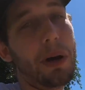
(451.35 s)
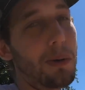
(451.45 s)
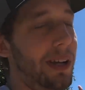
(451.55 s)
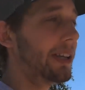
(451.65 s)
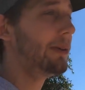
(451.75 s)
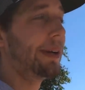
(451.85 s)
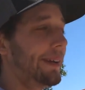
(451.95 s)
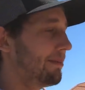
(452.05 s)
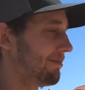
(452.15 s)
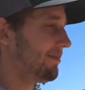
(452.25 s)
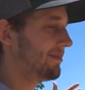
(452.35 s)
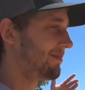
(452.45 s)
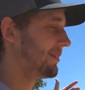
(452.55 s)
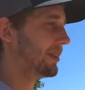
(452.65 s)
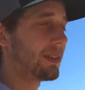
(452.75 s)
poking, you ain't
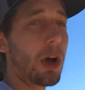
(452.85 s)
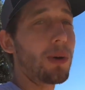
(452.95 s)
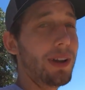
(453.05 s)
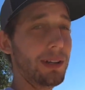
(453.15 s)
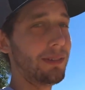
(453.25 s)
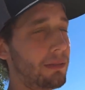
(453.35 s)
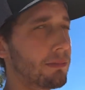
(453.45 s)
loking.